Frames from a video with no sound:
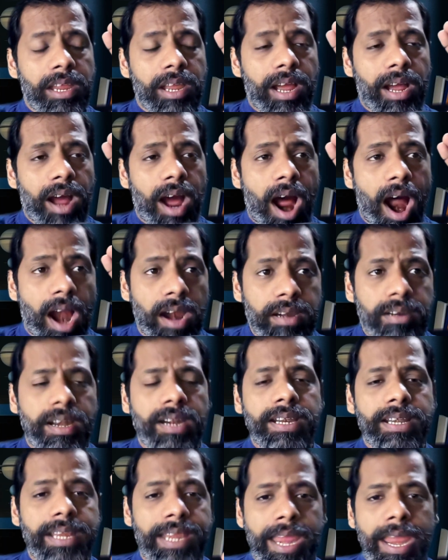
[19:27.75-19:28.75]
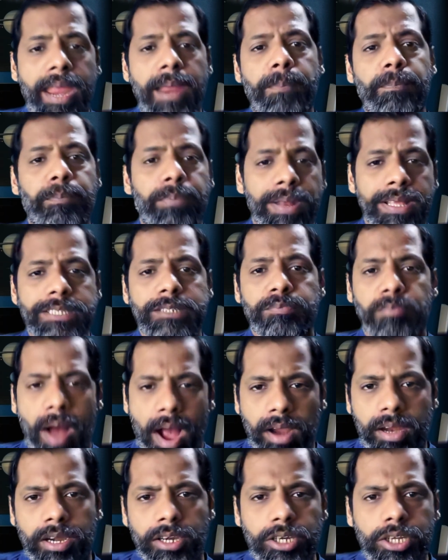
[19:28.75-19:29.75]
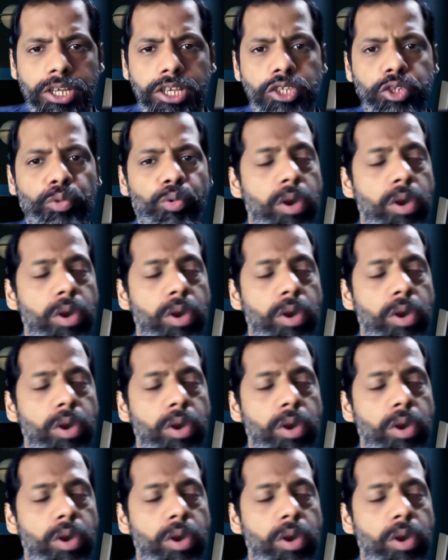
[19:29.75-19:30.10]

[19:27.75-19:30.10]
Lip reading: 100K plus marketers who